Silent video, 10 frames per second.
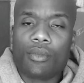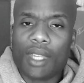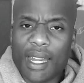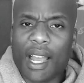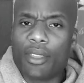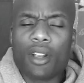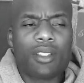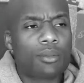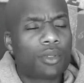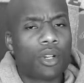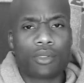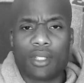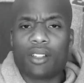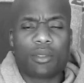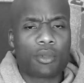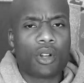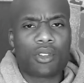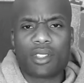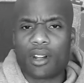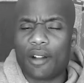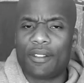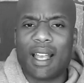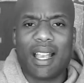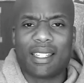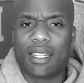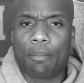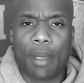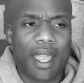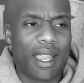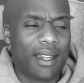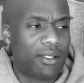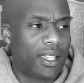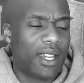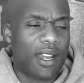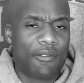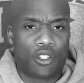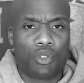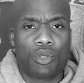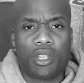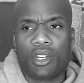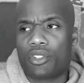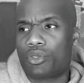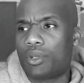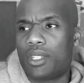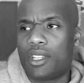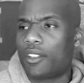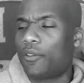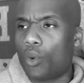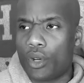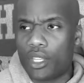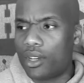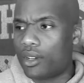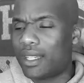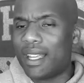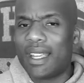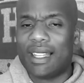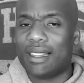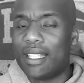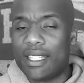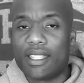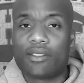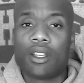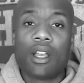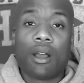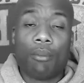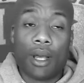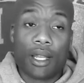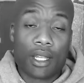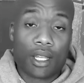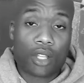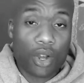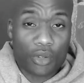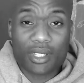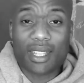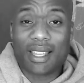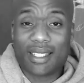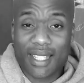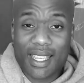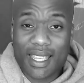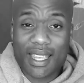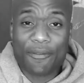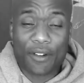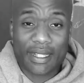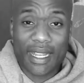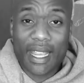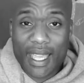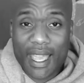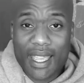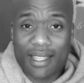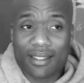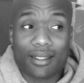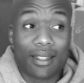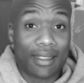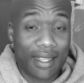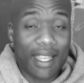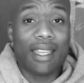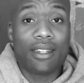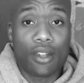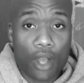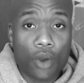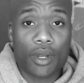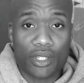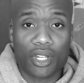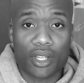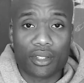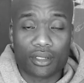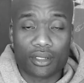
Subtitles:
Now, there are some coaches that are flash in the pan. They'll get in there for 2 years, 3 years, 4 years, and leave. But coaches that stay in for decades, they know each other.